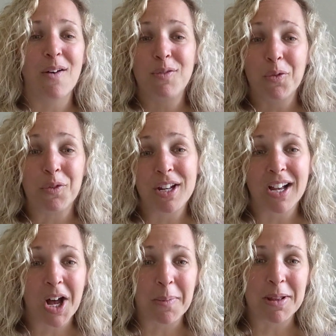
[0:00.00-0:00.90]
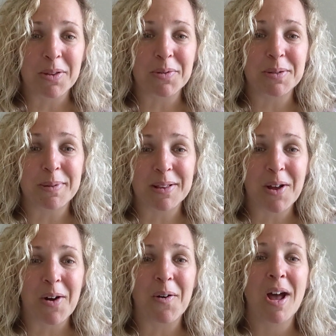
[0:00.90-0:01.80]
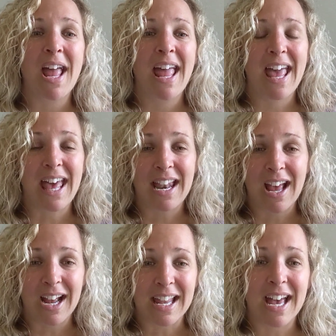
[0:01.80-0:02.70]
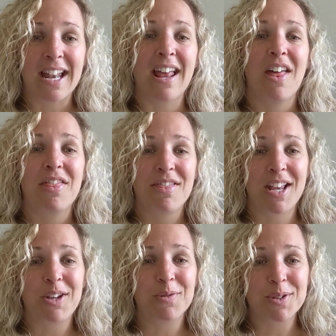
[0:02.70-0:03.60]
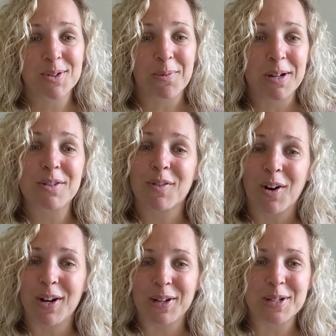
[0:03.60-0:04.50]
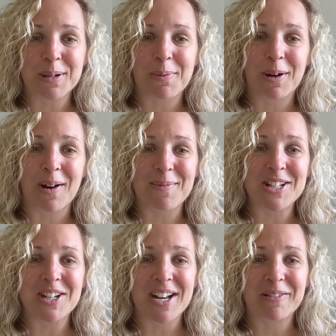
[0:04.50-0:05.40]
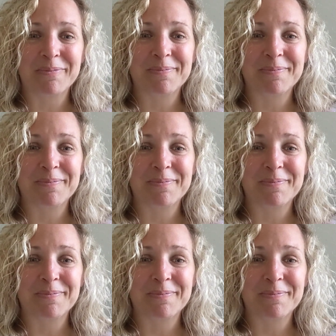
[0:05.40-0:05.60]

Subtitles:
feel free to comment those below. And again, thank you so much for all your support on my channel.